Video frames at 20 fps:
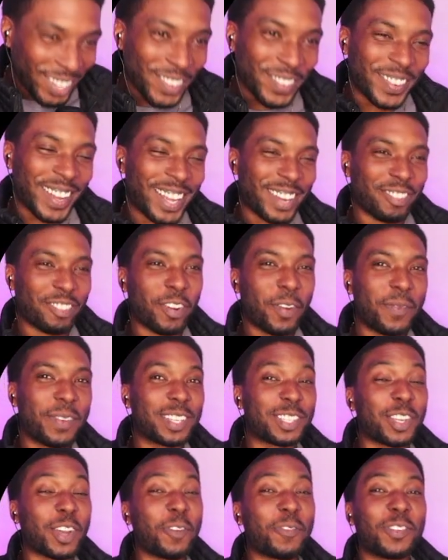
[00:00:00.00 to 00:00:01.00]
Mike
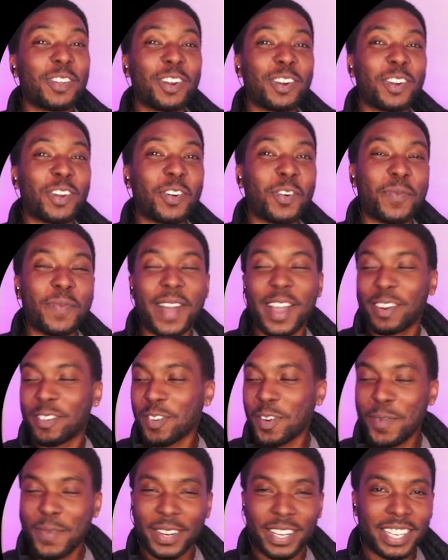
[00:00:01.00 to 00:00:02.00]
Rubin. So if you don't know who Mike
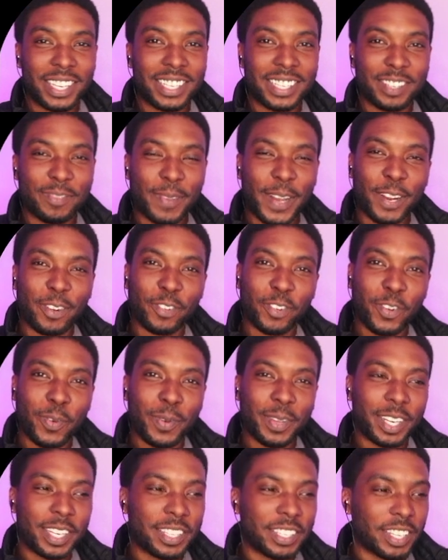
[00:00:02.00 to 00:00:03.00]
Rubin is, Mike
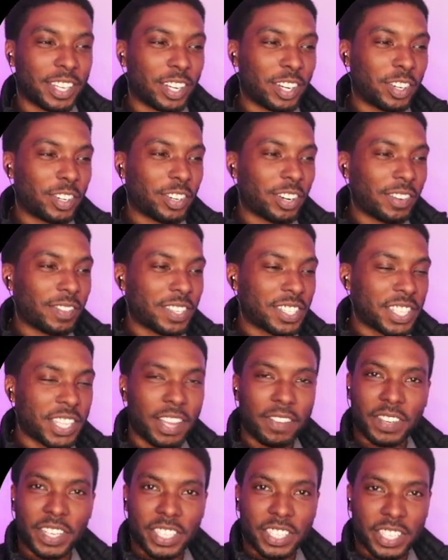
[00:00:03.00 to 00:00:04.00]
Rubin is the owner of the
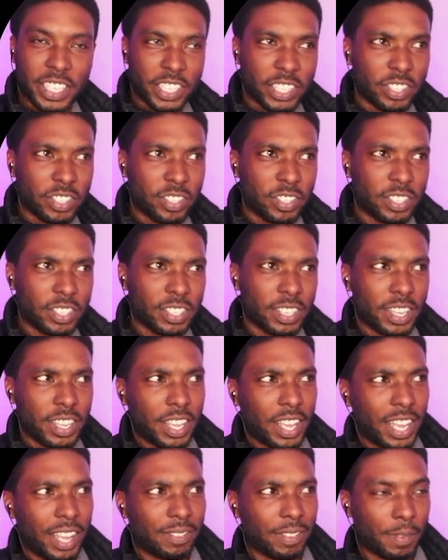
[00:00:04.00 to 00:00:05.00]
76ers,
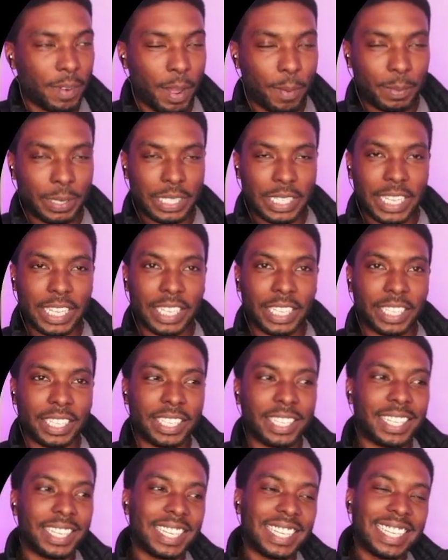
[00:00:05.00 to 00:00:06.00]
if I'm not
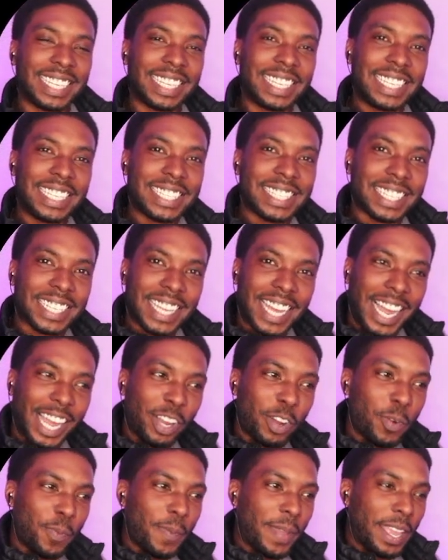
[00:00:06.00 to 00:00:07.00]
mistaken. He's the
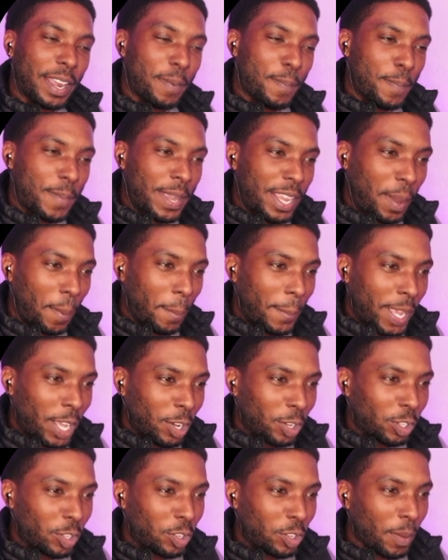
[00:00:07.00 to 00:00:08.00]
guy who made Meek
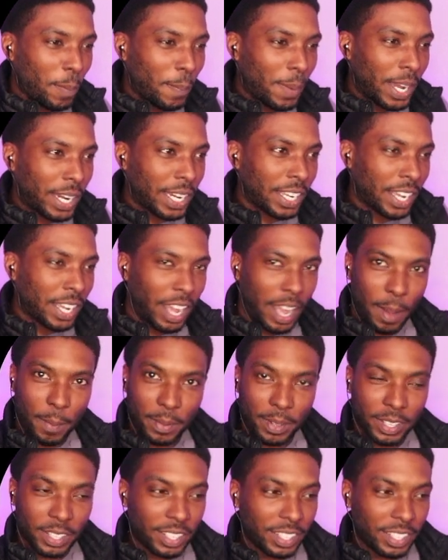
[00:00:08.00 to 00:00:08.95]
Mill do the bunny hop.